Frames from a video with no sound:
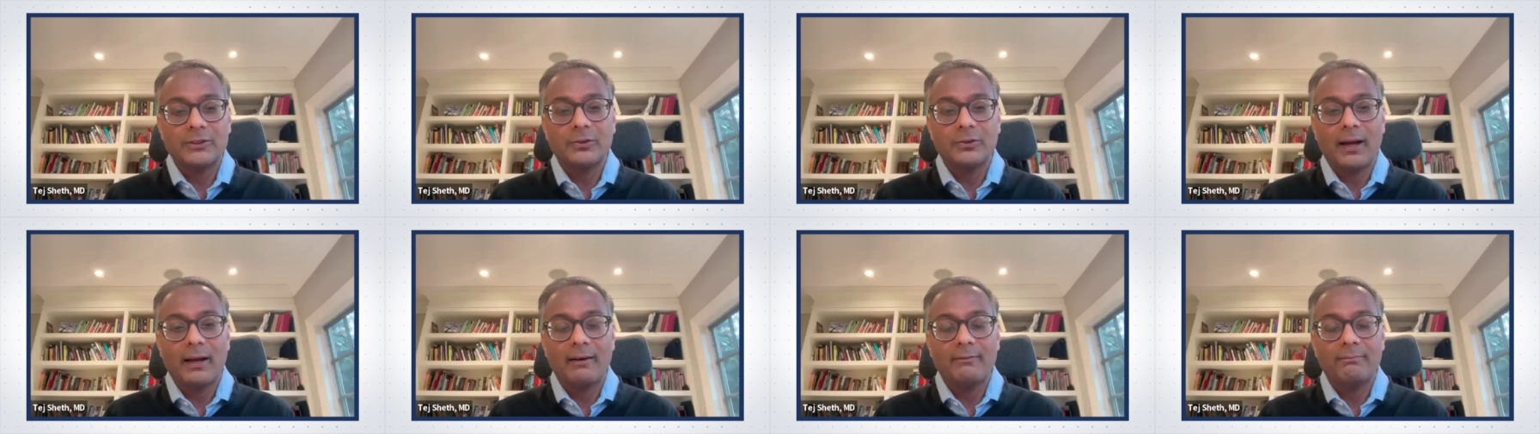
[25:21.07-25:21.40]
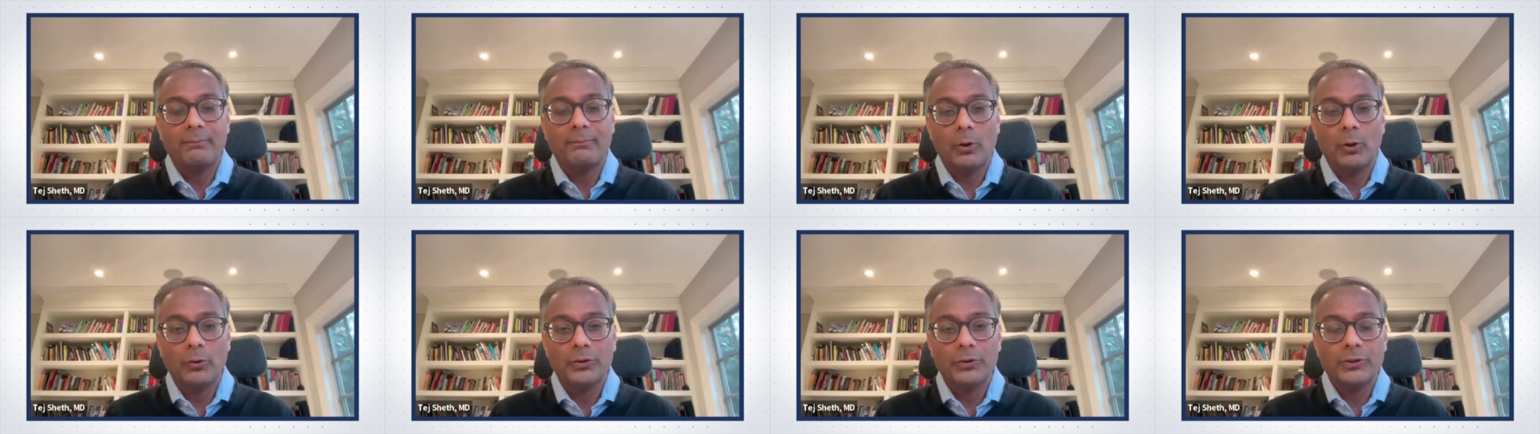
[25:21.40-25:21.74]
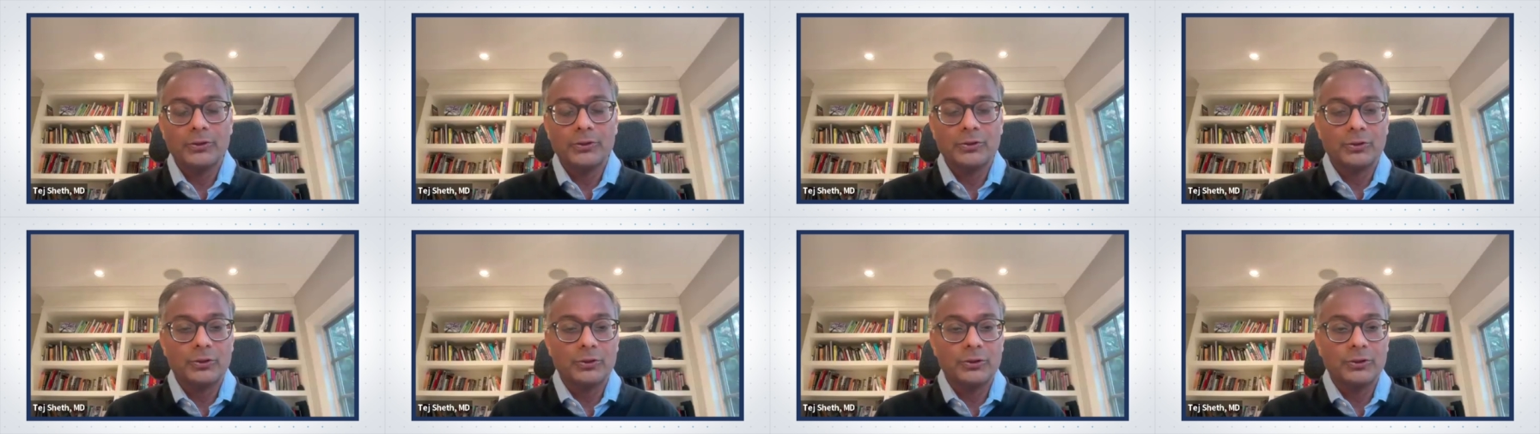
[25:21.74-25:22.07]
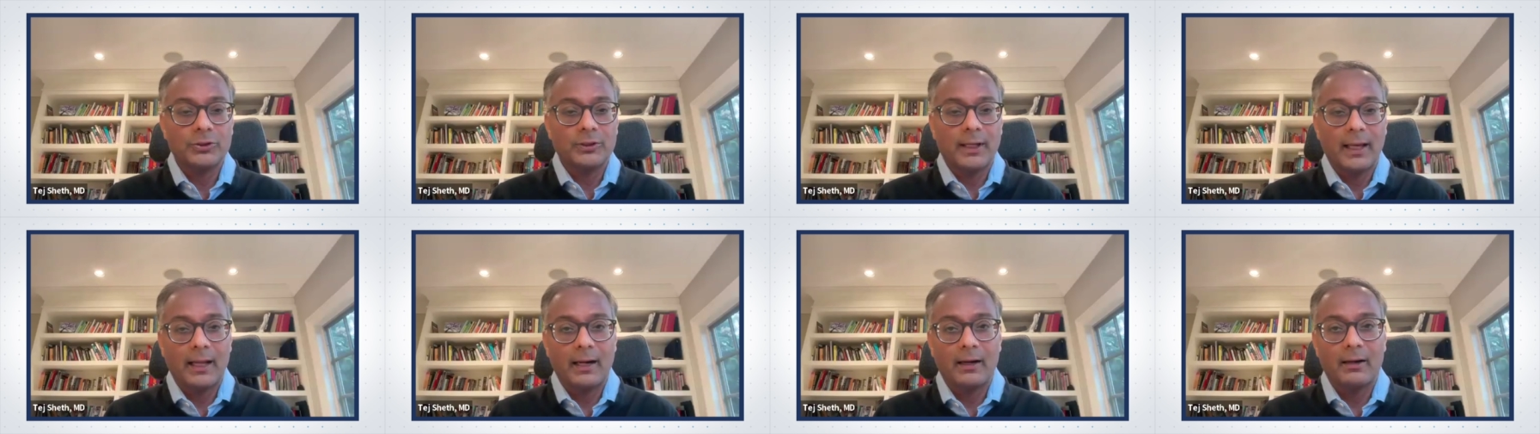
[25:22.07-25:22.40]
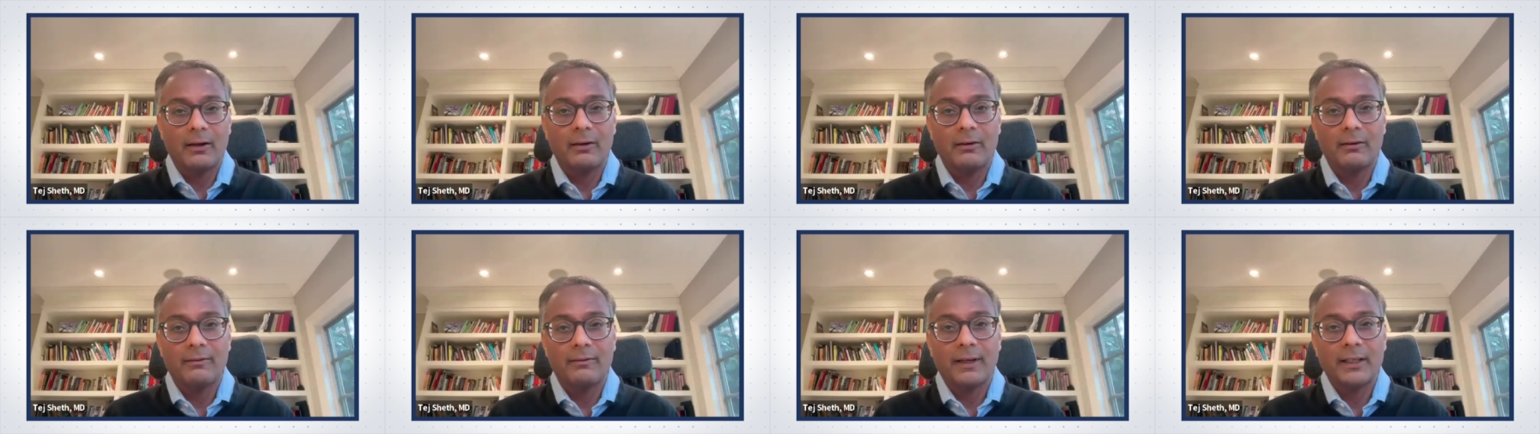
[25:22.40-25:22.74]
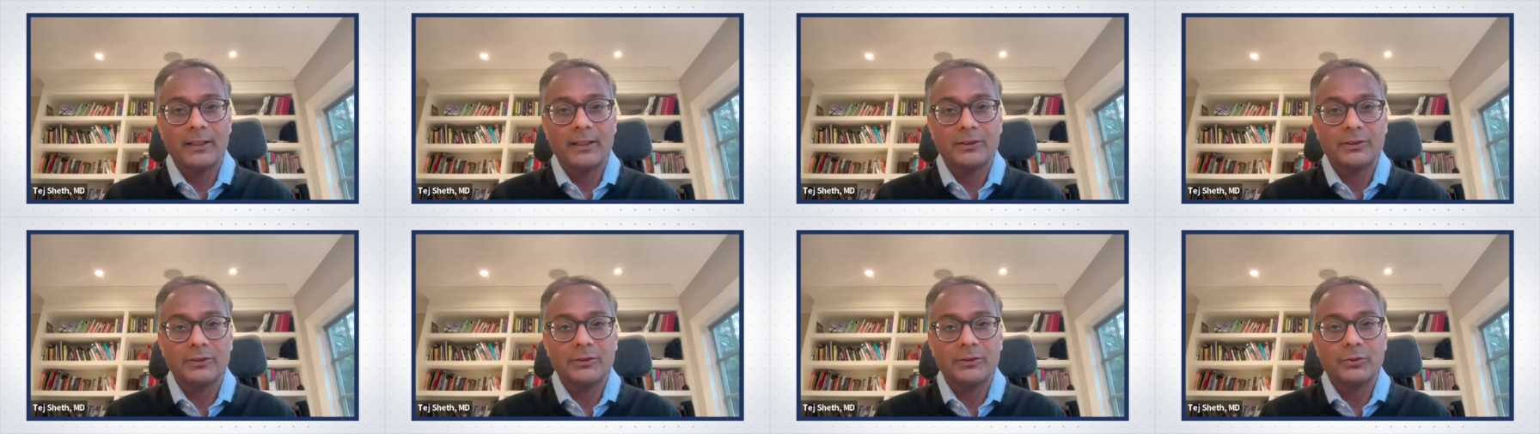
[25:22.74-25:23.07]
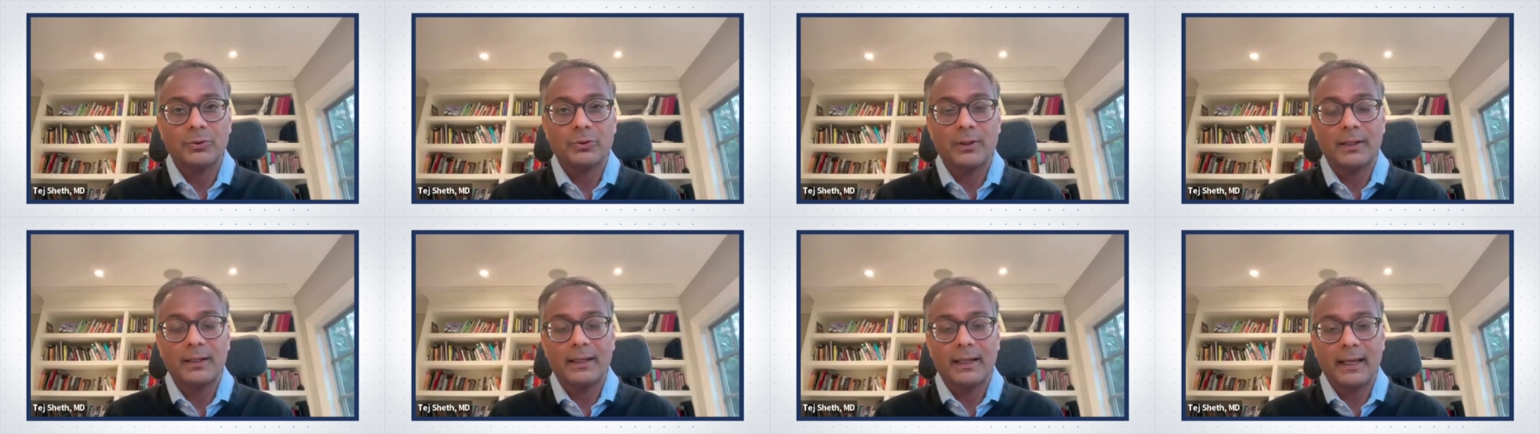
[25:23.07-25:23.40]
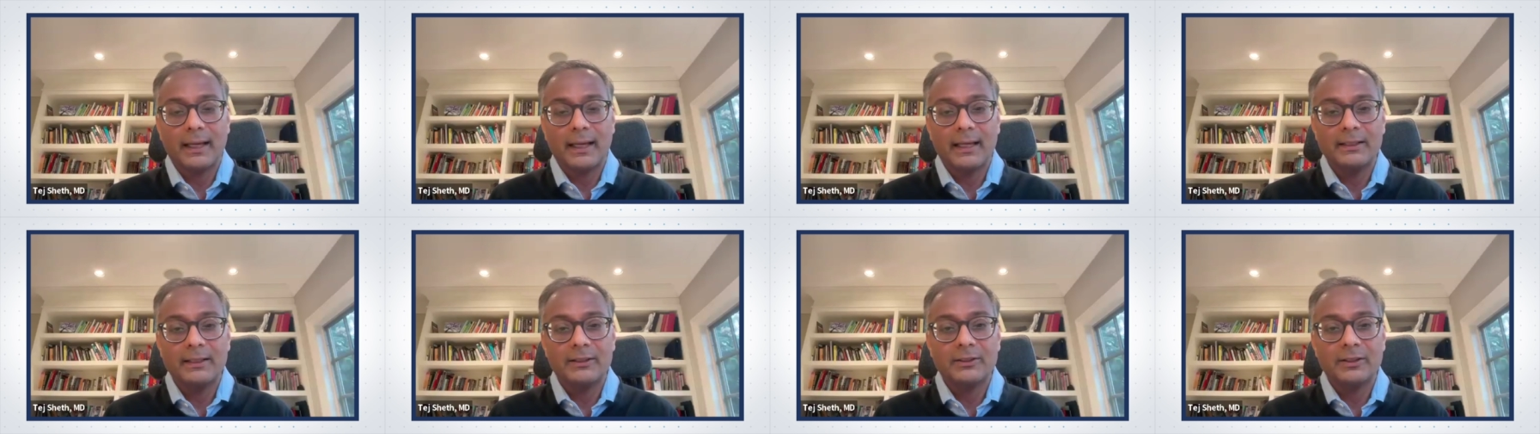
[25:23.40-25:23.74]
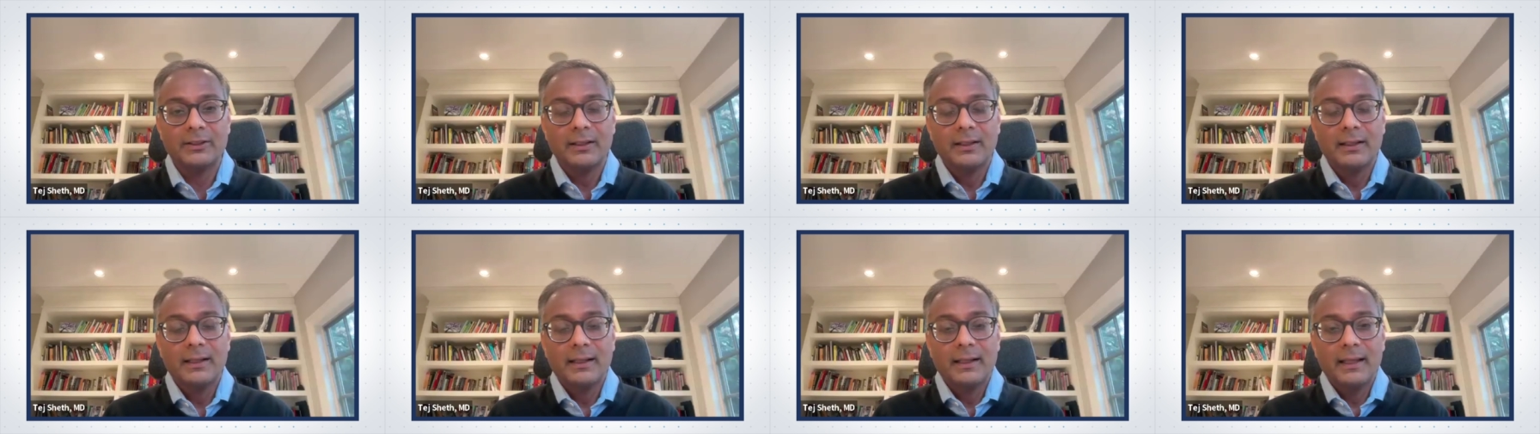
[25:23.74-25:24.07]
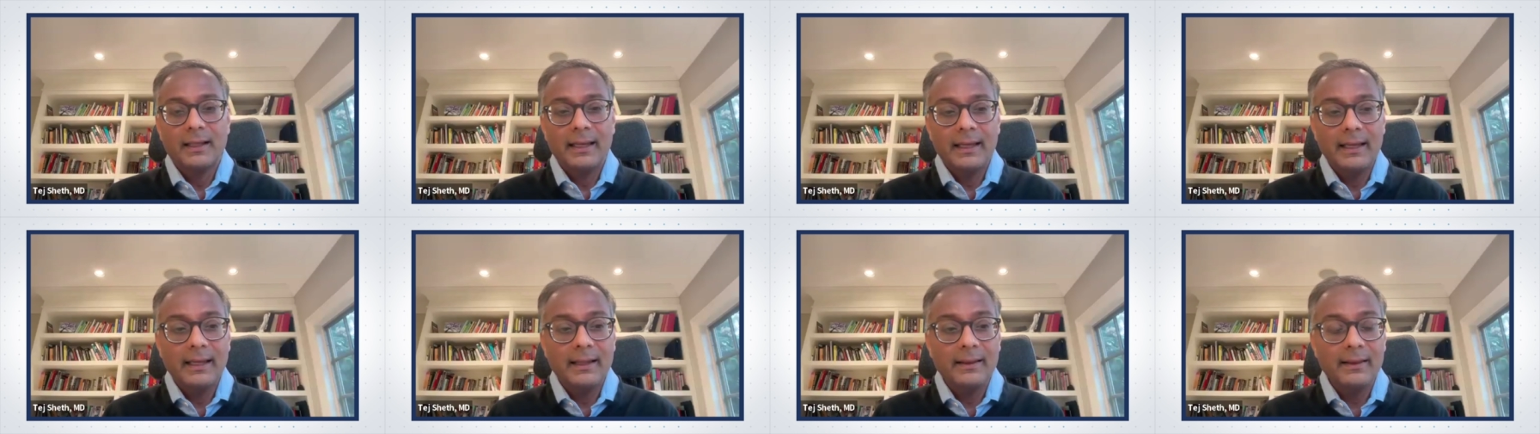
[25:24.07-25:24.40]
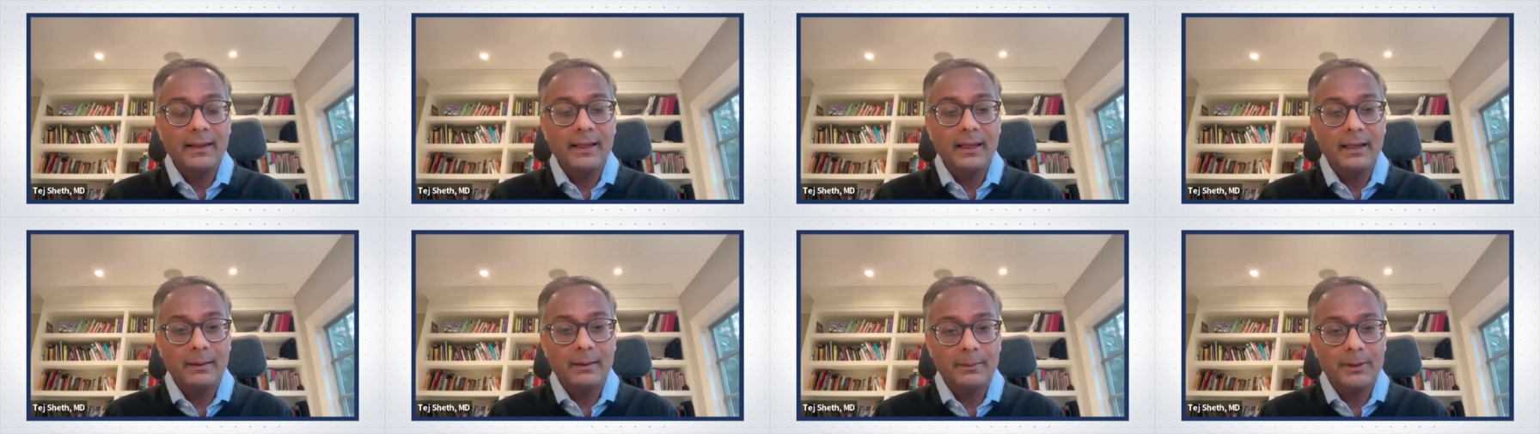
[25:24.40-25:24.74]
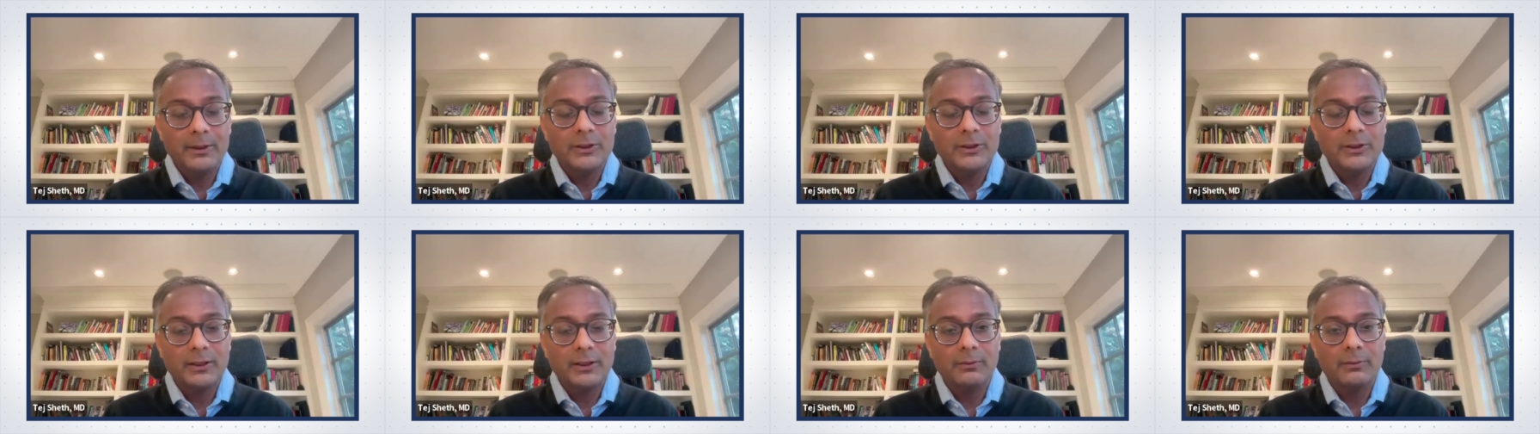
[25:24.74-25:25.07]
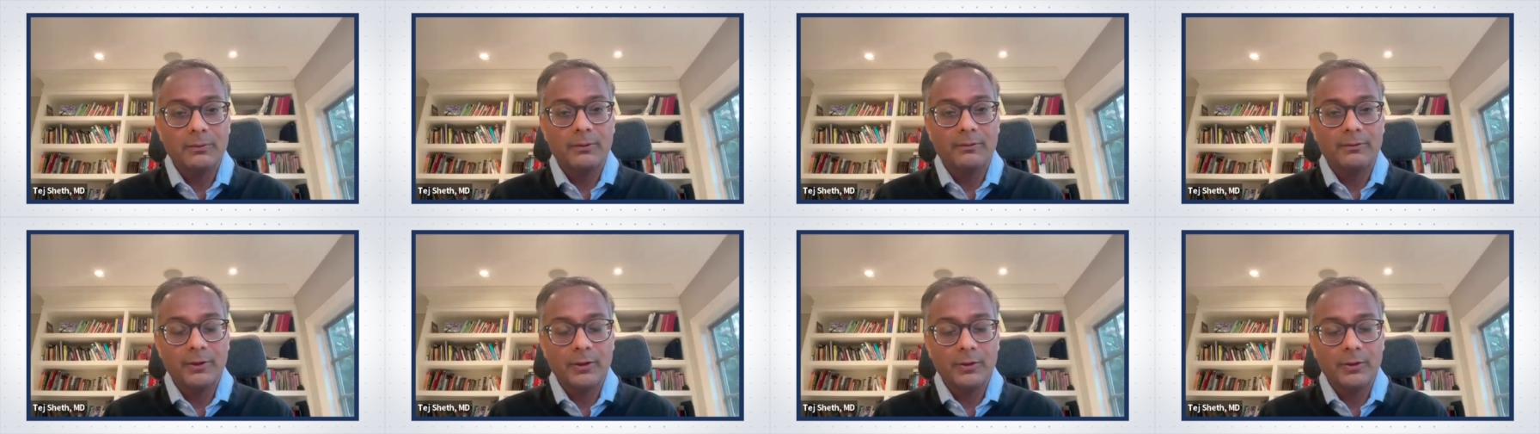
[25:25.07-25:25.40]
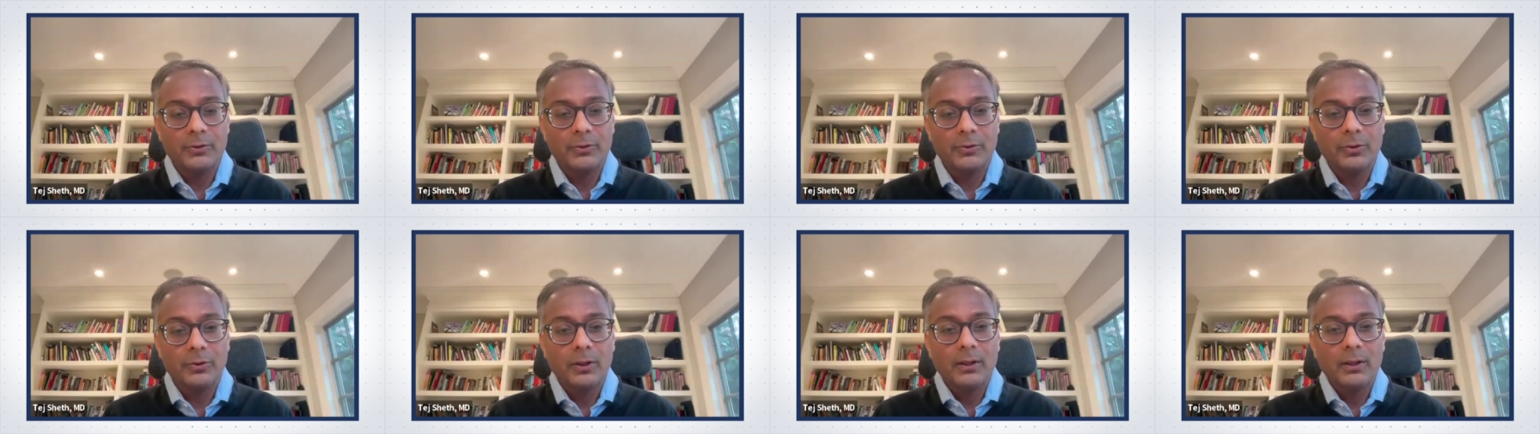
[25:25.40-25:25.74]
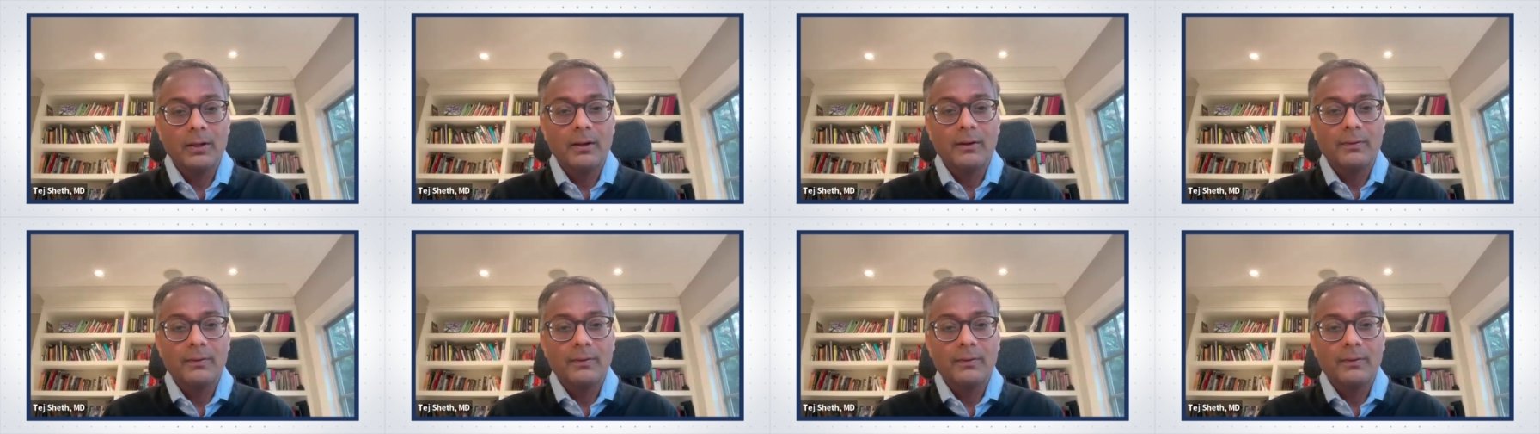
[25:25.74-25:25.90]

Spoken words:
you have both a surgeon and an interventionist who are engaged in the imaging review.